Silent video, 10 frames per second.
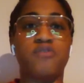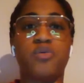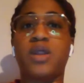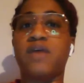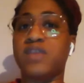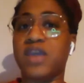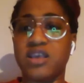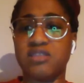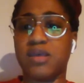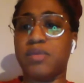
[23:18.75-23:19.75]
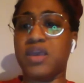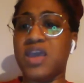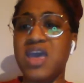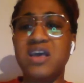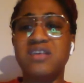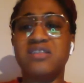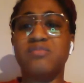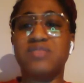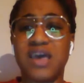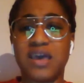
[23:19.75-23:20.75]
or whatever the case may be.
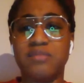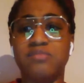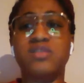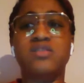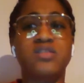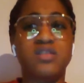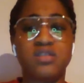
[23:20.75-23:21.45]
Sometimes